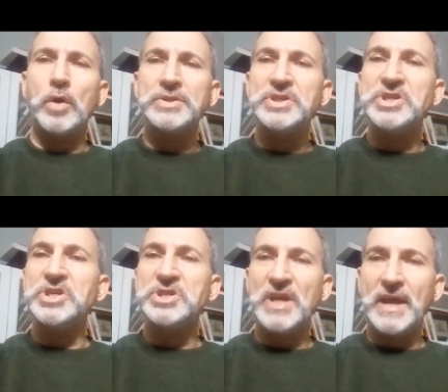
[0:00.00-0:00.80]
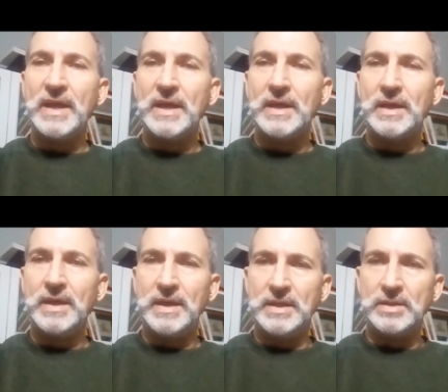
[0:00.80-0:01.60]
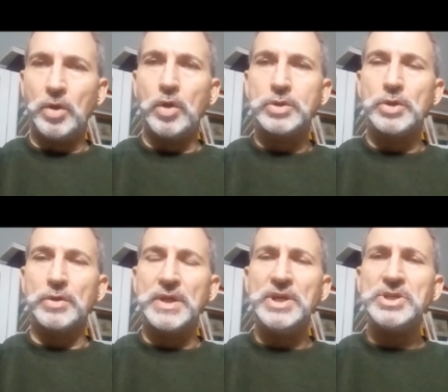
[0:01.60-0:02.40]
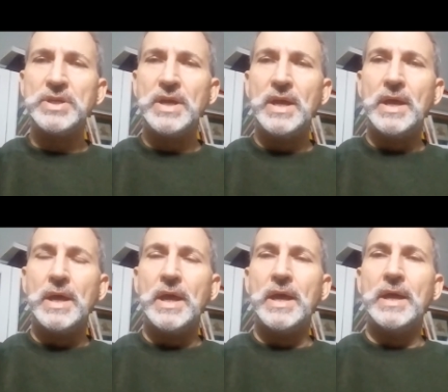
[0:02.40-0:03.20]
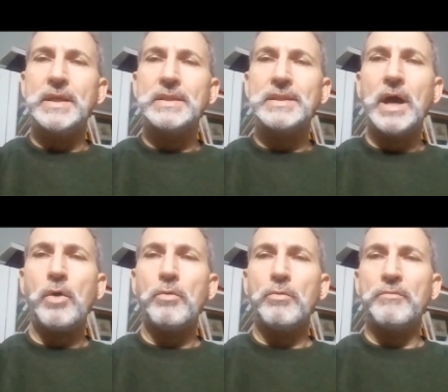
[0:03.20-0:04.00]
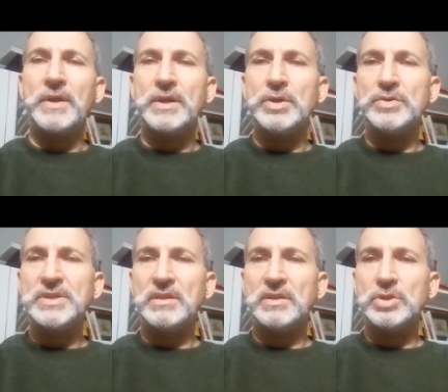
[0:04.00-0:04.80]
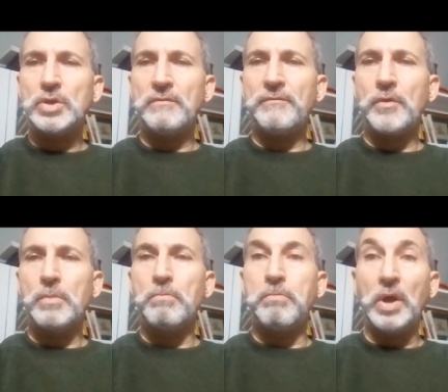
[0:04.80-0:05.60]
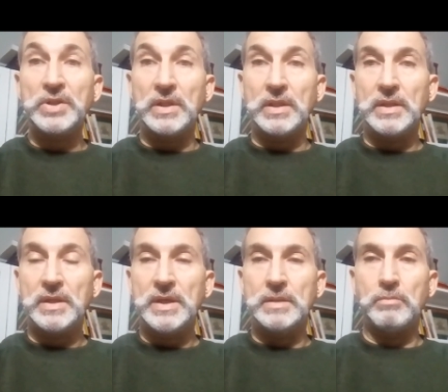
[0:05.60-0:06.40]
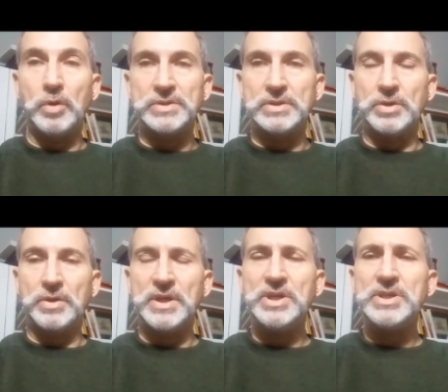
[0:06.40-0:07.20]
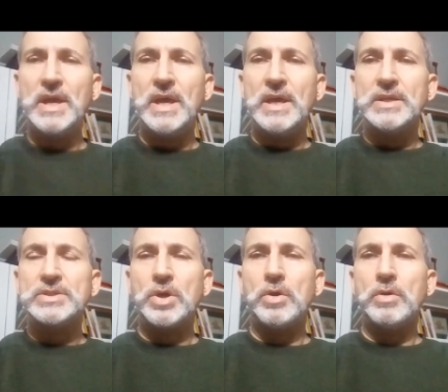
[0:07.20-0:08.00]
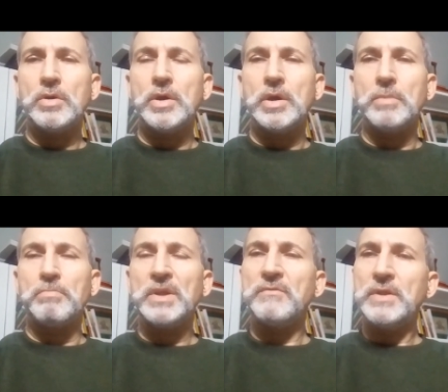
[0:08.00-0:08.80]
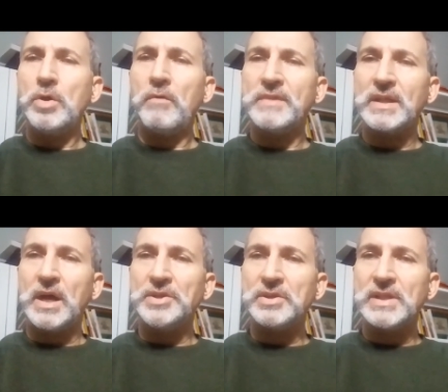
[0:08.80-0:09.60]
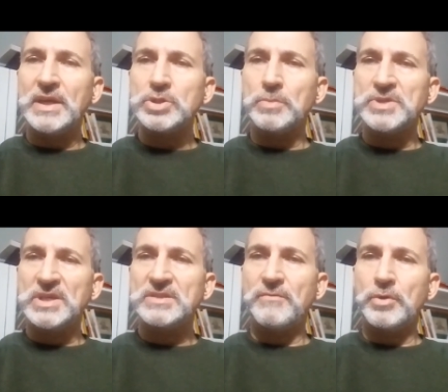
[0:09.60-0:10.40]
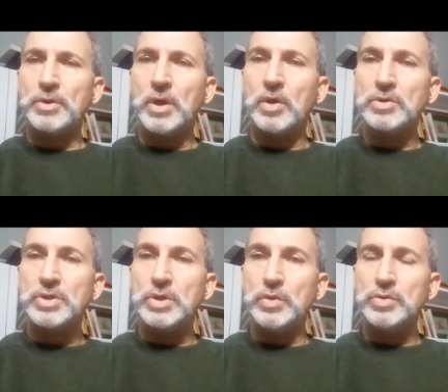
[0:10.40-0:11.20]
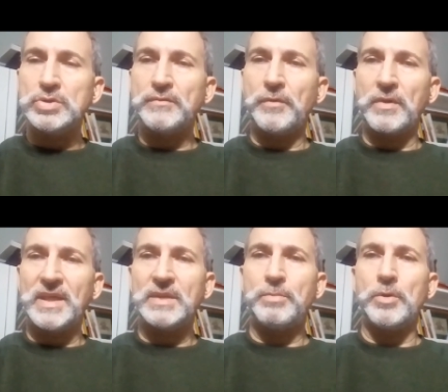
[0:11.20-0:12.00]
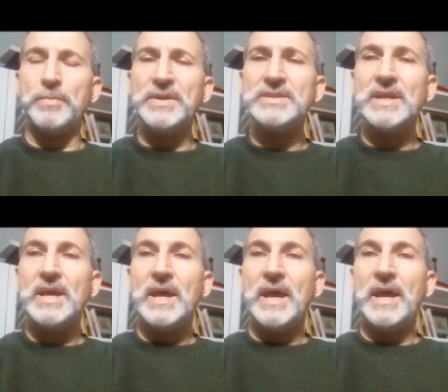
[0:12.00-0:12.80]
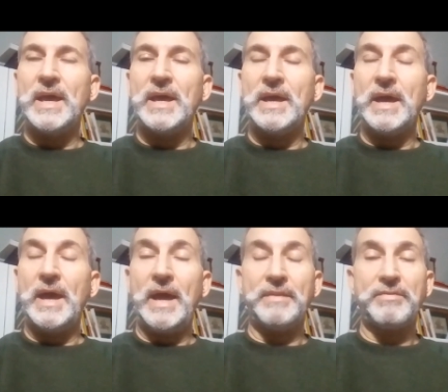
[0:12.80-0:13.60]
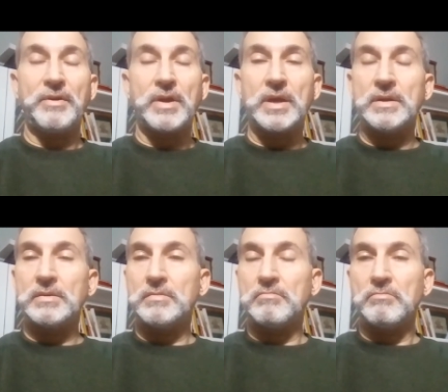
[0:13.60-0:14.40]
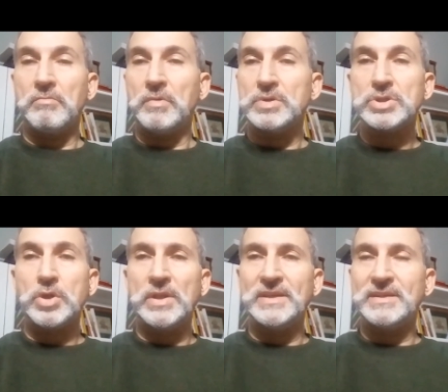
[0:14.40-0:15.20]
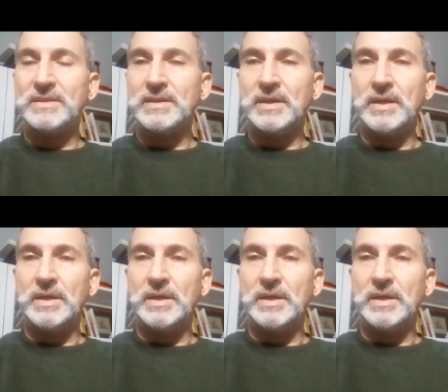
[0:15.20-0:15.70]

called şişe in Old Turkish. Now we are using the term for bottle in modern Turkish. So, but we know that other glass objects were also used for that purpose, and there are solid